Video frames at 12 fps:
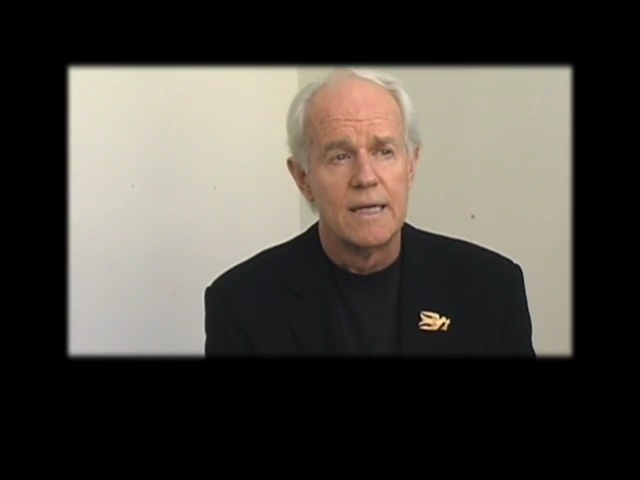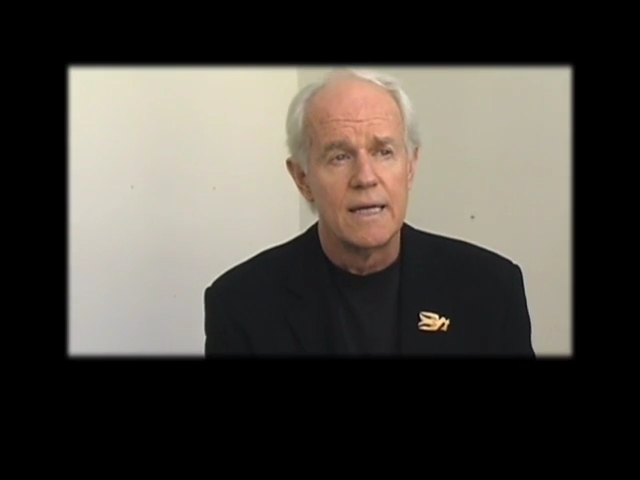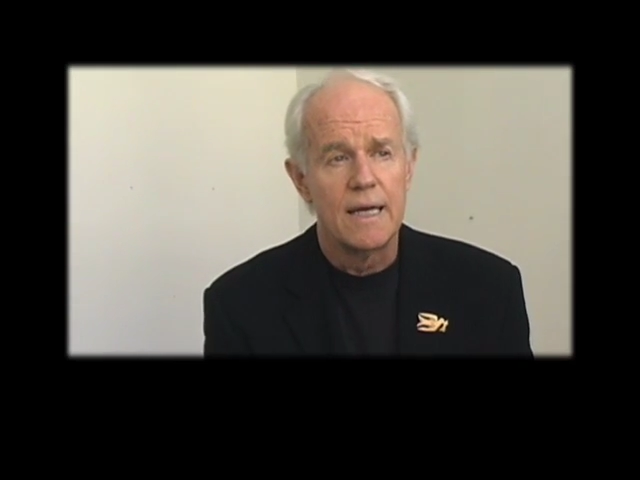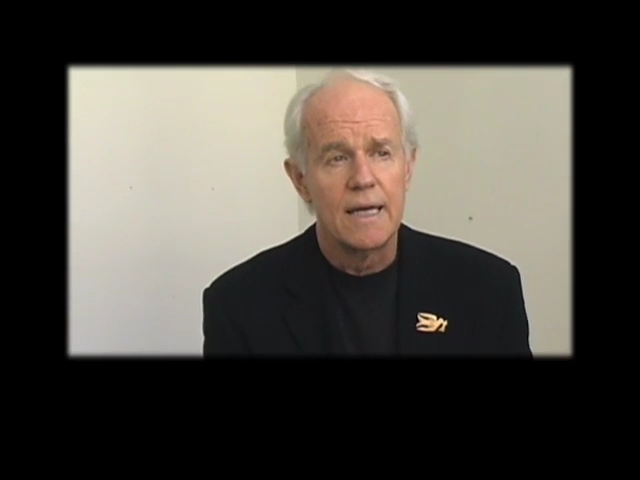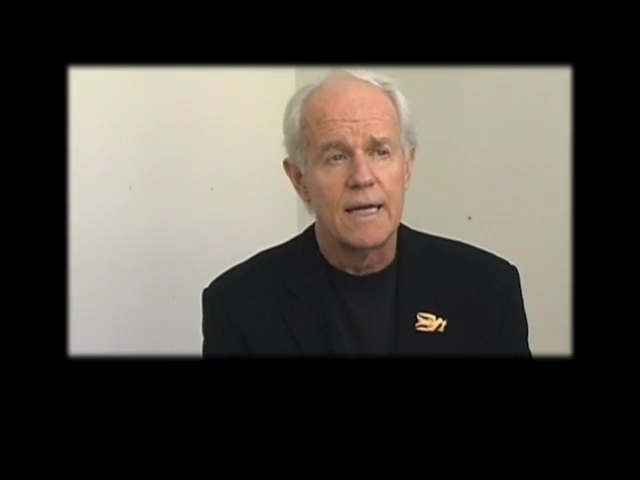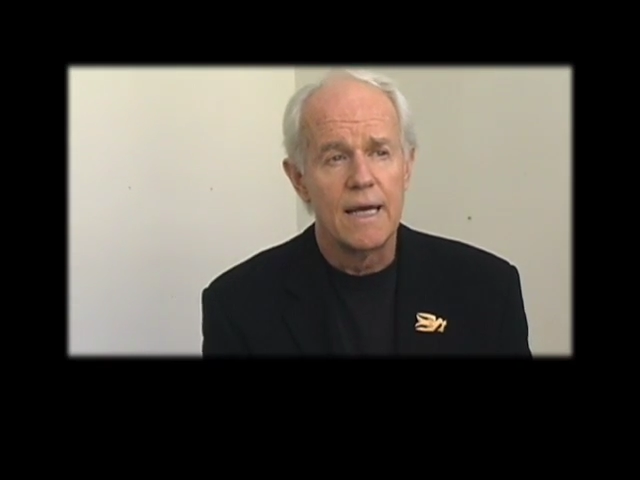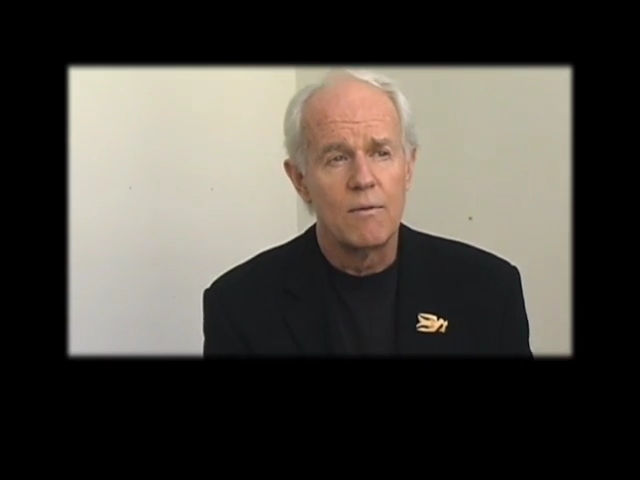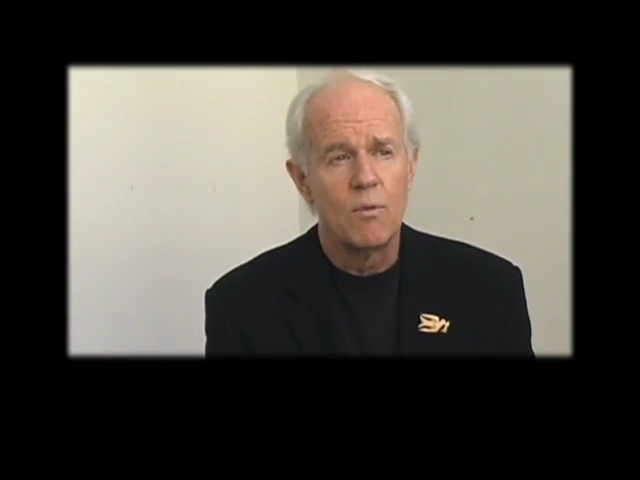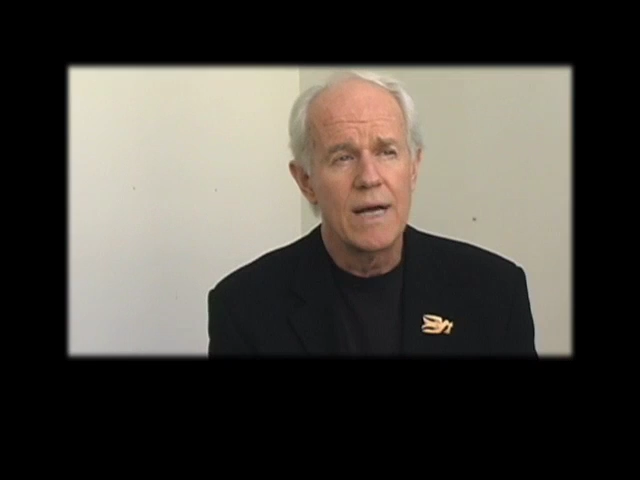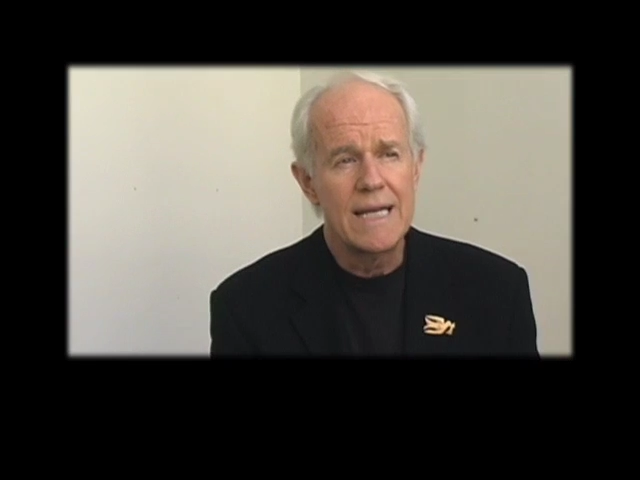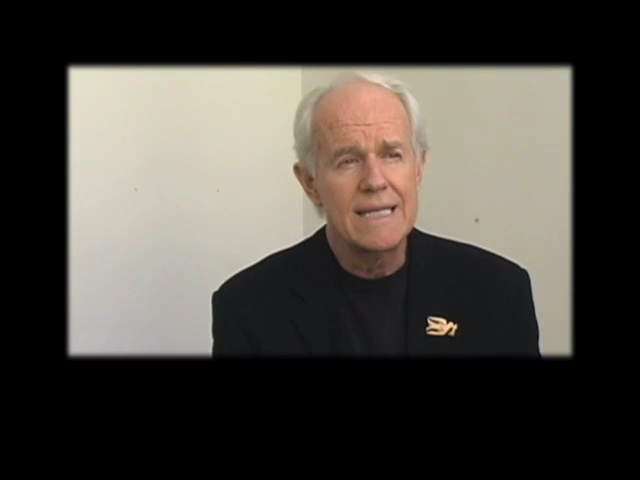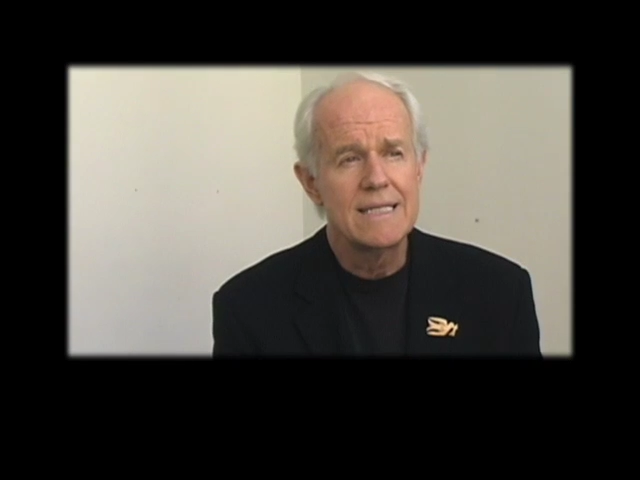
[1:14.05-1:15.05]
And
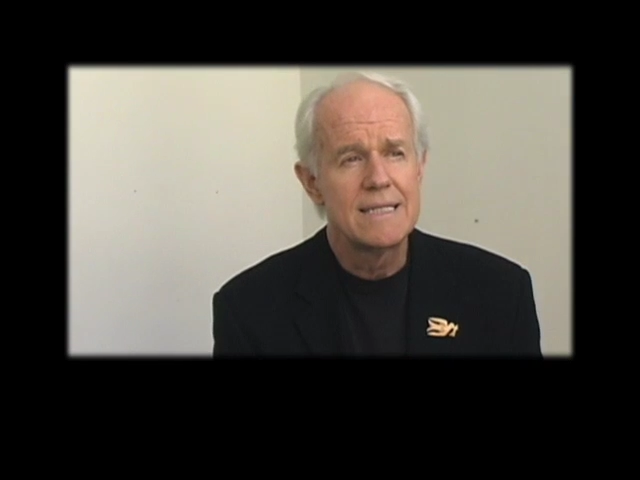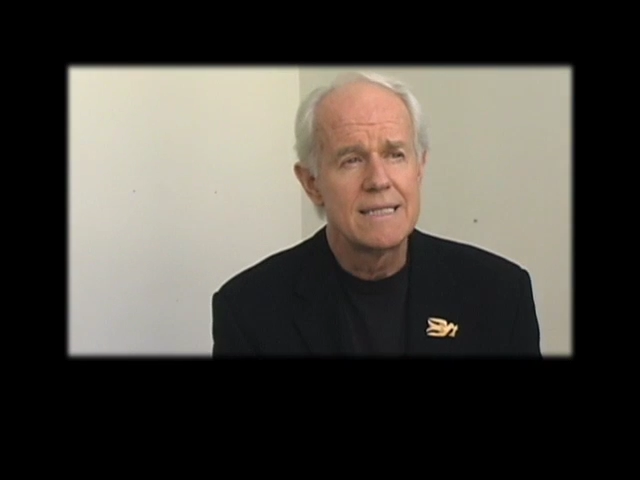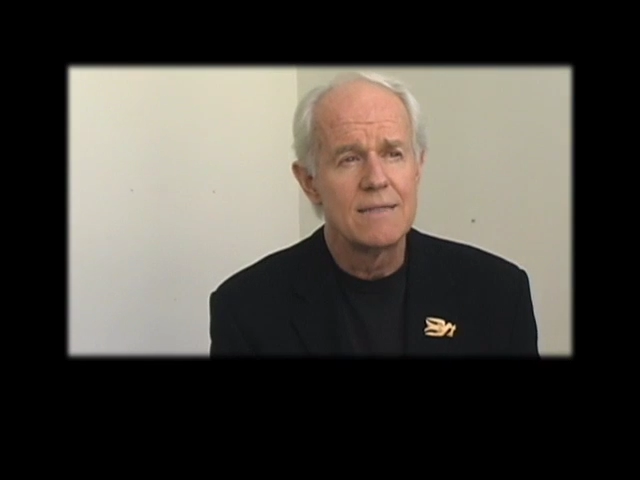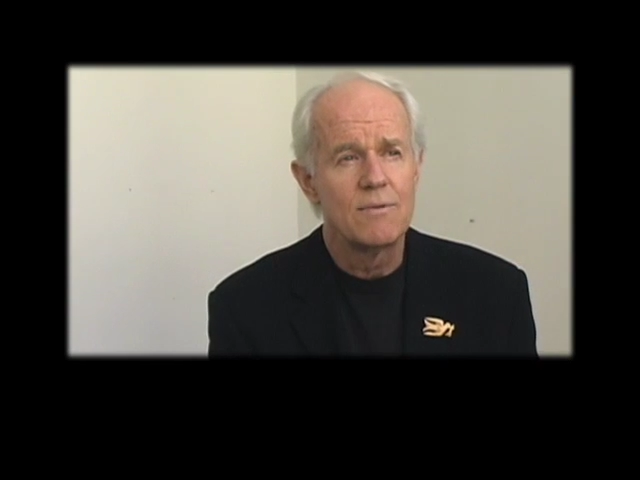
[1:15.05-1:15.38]
what his